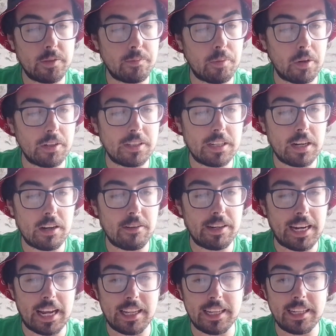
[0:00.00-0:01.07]
book
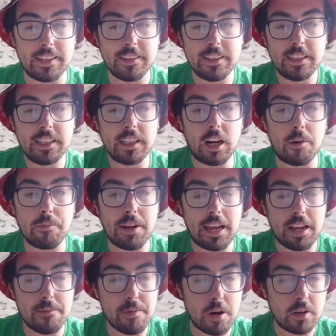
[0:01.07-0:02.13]
storytelling,
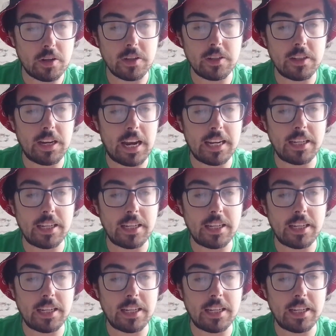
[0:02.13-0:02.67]
complex emotion,